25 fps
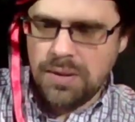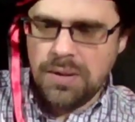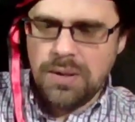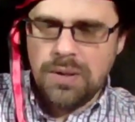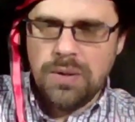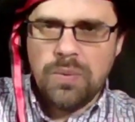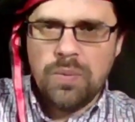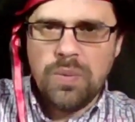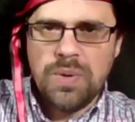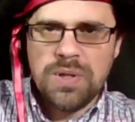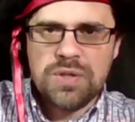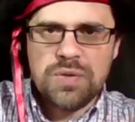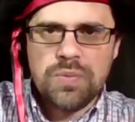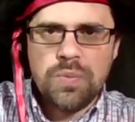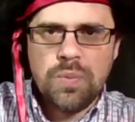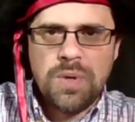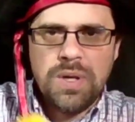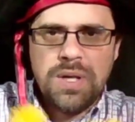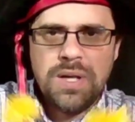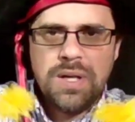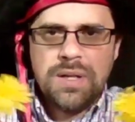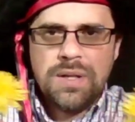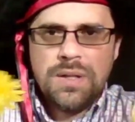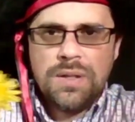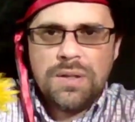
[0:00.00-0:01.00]

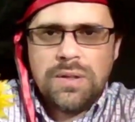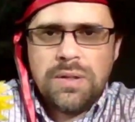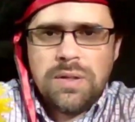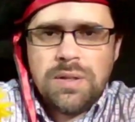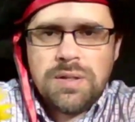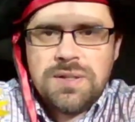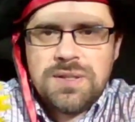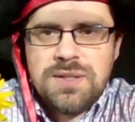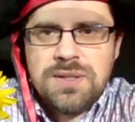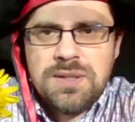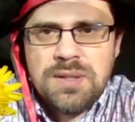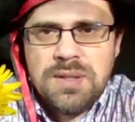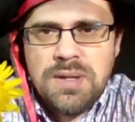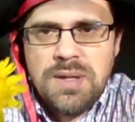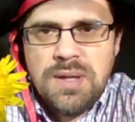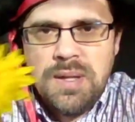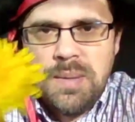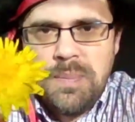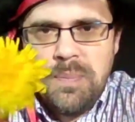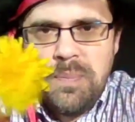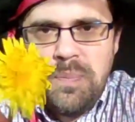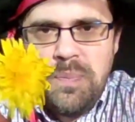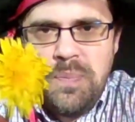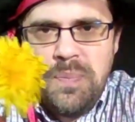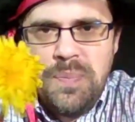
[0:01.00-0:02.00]
looks
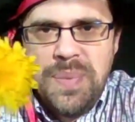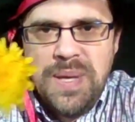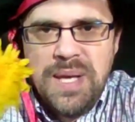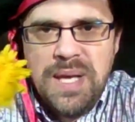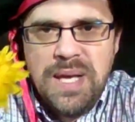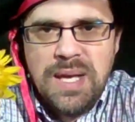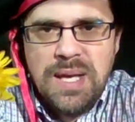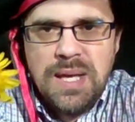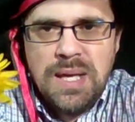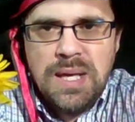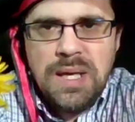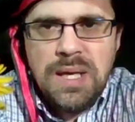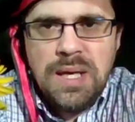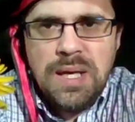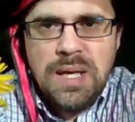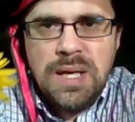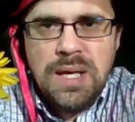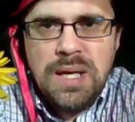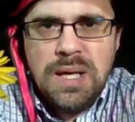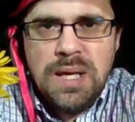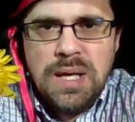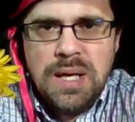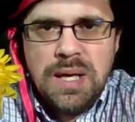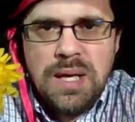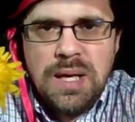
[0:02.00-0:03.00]
the
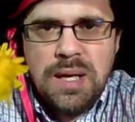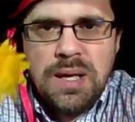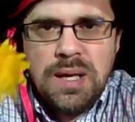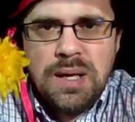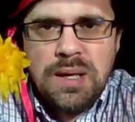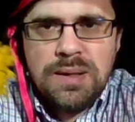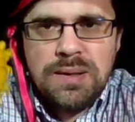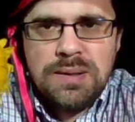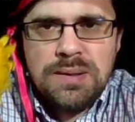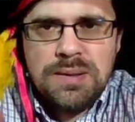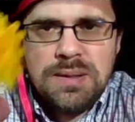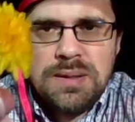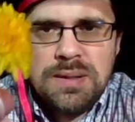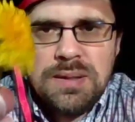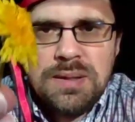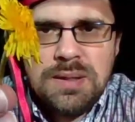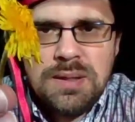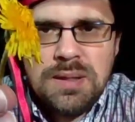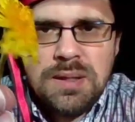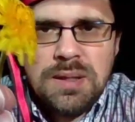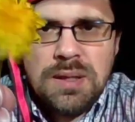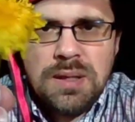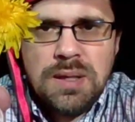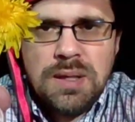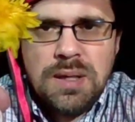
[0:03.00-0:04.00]
biggest.
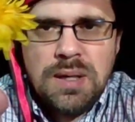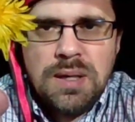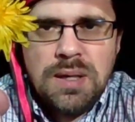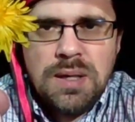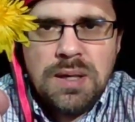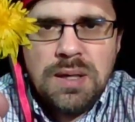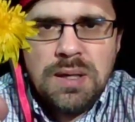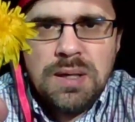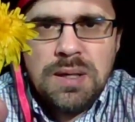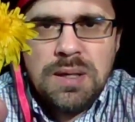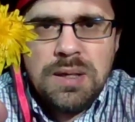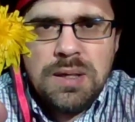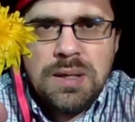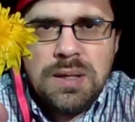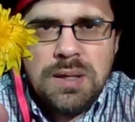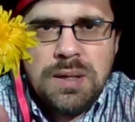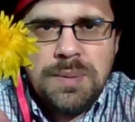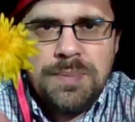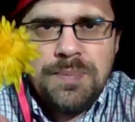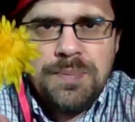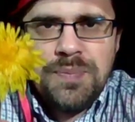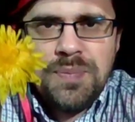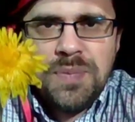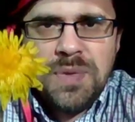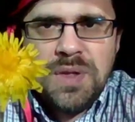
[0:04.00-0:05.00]

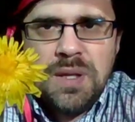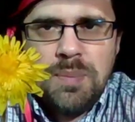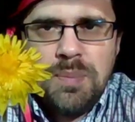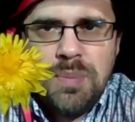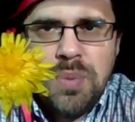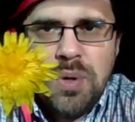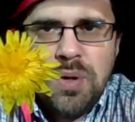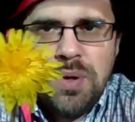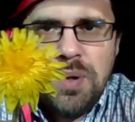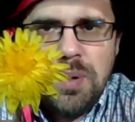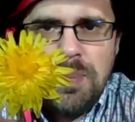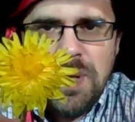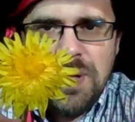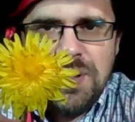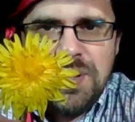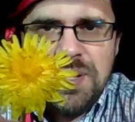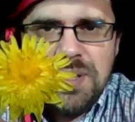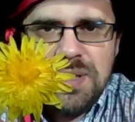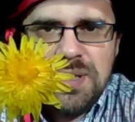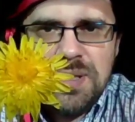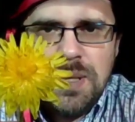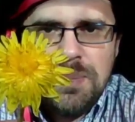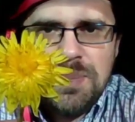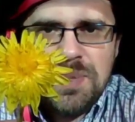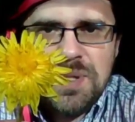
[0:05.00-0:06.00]
They're both about the
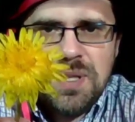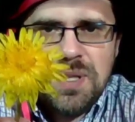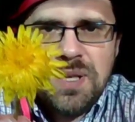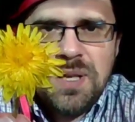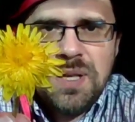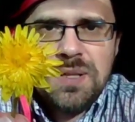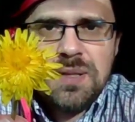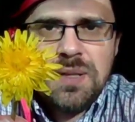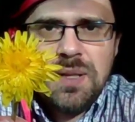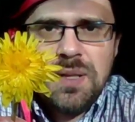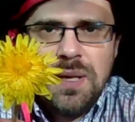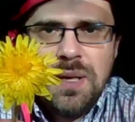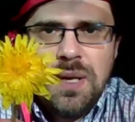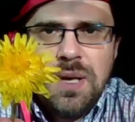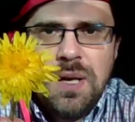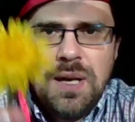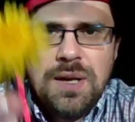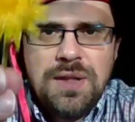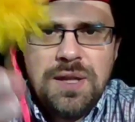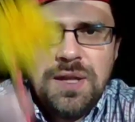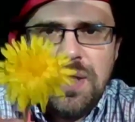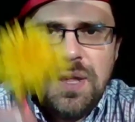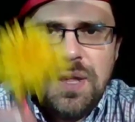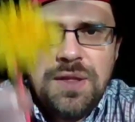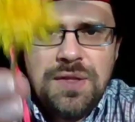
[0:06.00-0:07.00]
same size. I
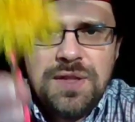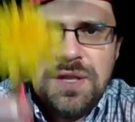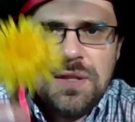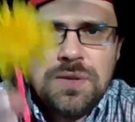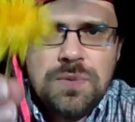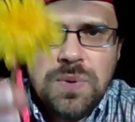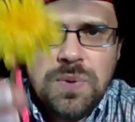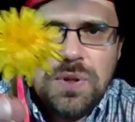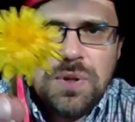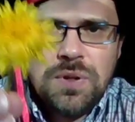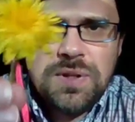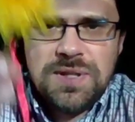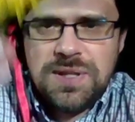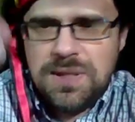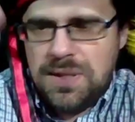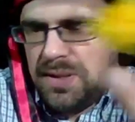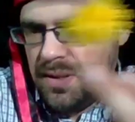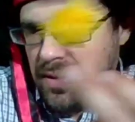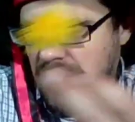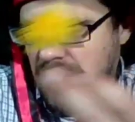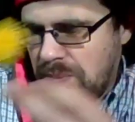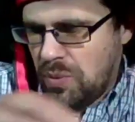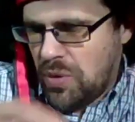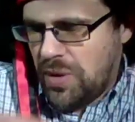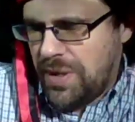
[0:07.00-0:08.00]
think that this one looks a
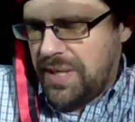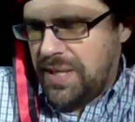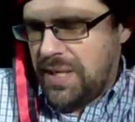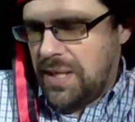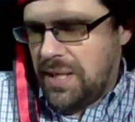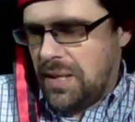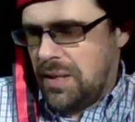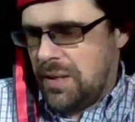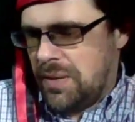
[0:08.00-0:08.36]
little more yellow,